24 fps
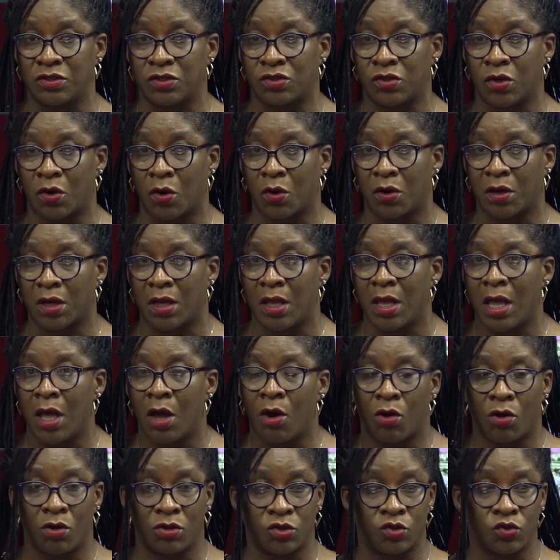stock.
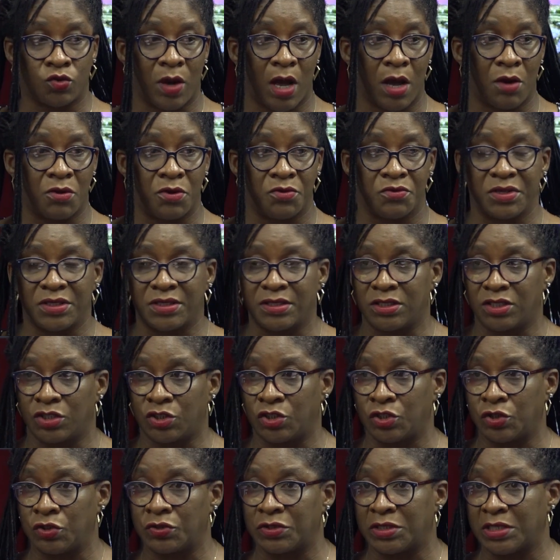Also our
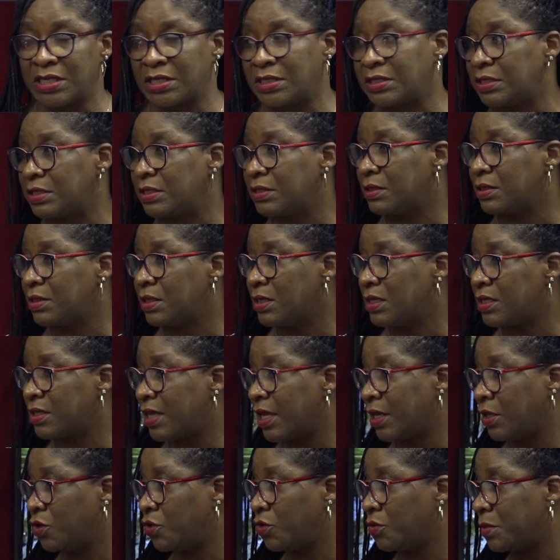research unit.
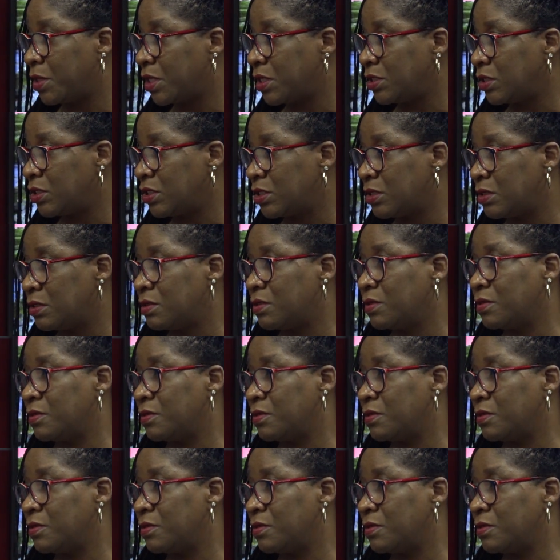Thank you much.